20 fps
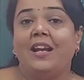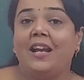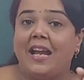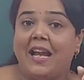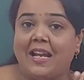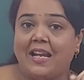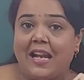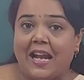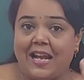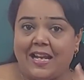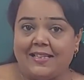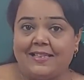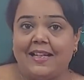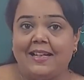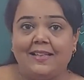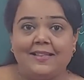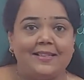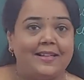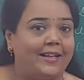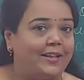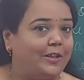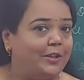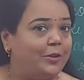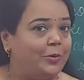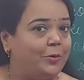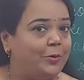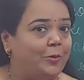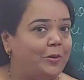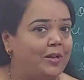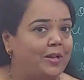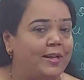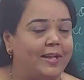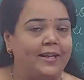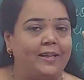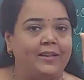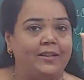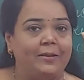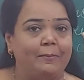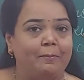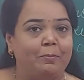And as I said, don't
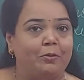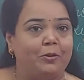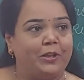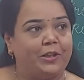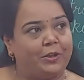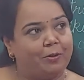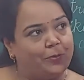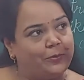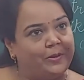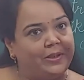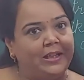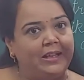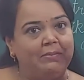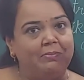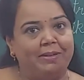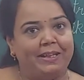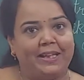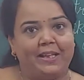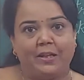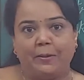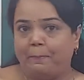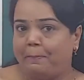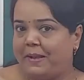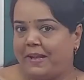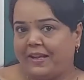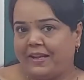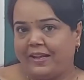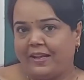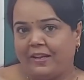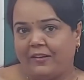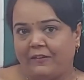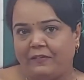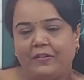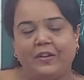write the point, only make a paragraph.